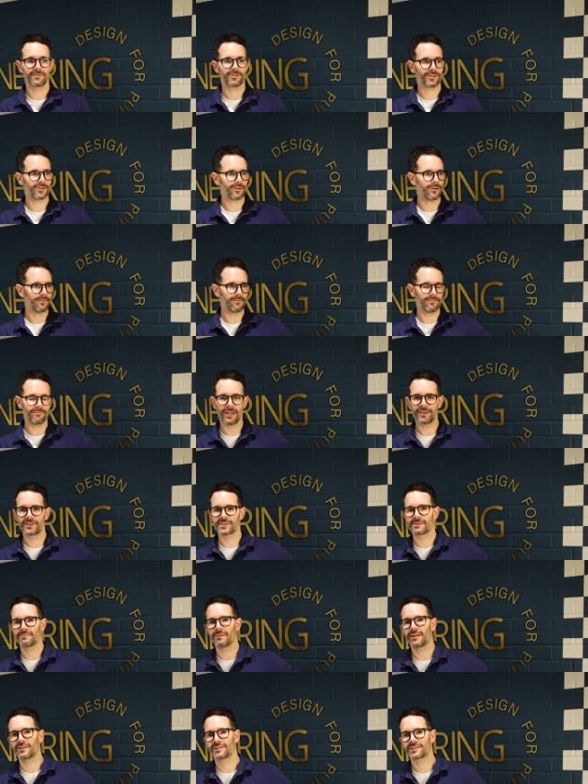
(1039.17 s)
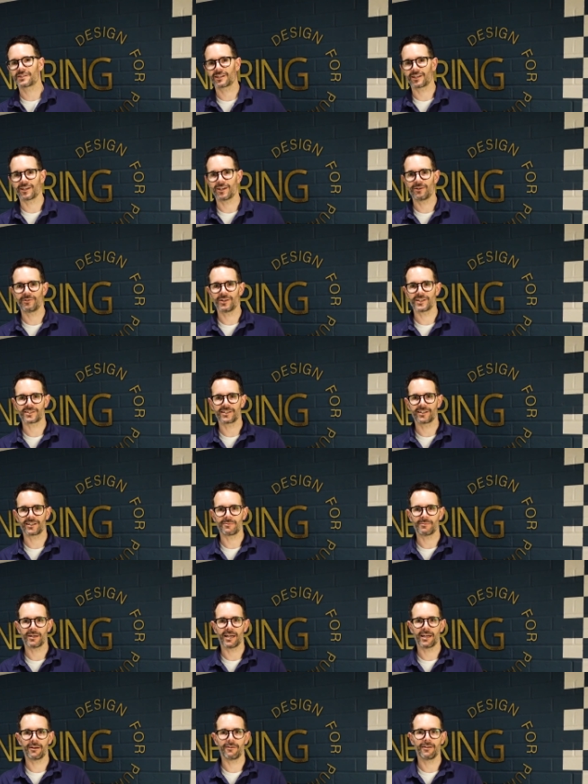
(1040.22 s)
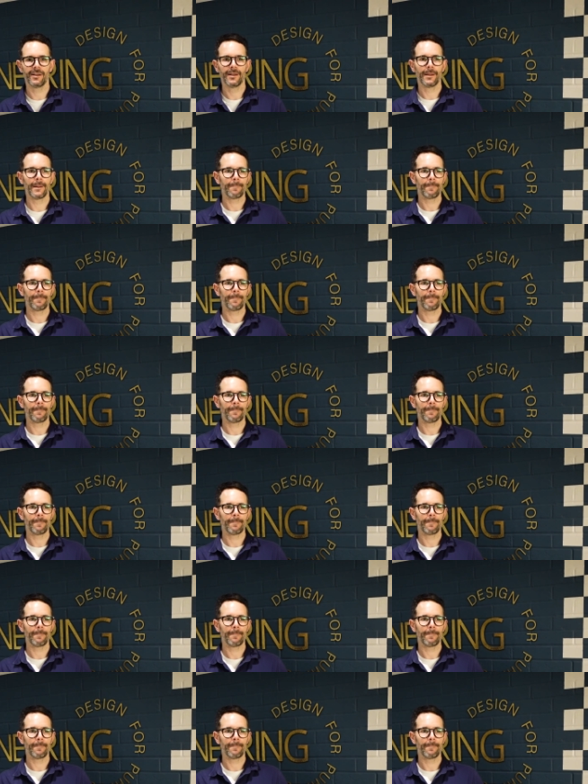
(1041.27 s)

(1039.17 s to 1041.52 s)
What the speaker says: shot months and months ago that's going to come out,